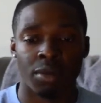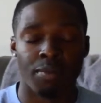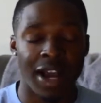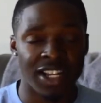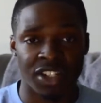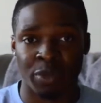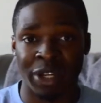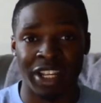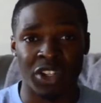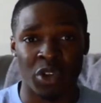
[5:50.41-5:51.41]

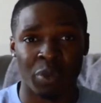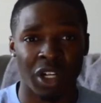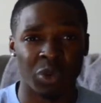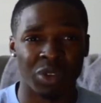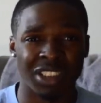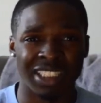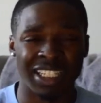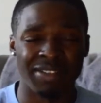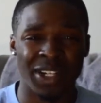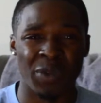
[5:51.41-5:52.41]
masturbating so much was
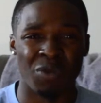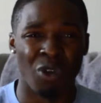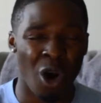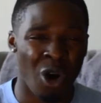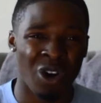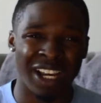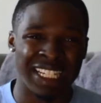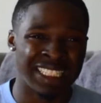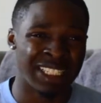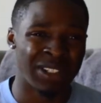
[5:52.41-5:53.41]
even wrong
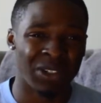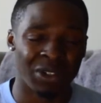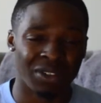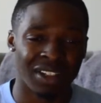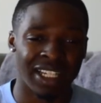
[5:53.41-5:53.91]
until